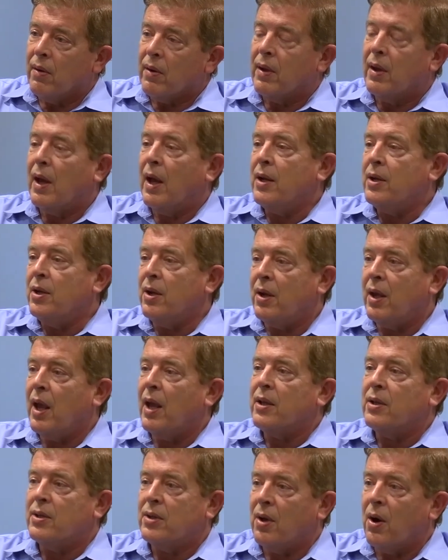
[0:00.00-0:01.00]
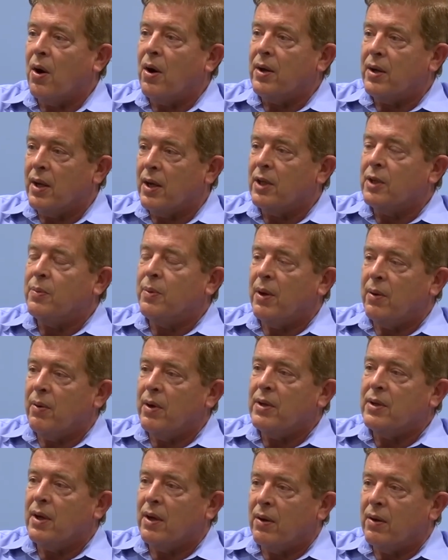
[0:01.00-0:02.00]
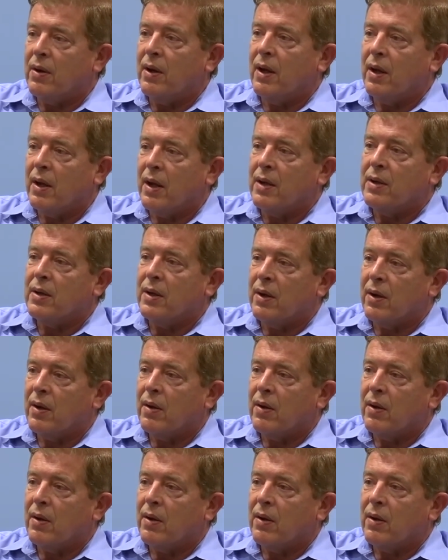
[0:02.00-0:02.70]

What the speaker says: You can't start until it's been rezoned. I got you.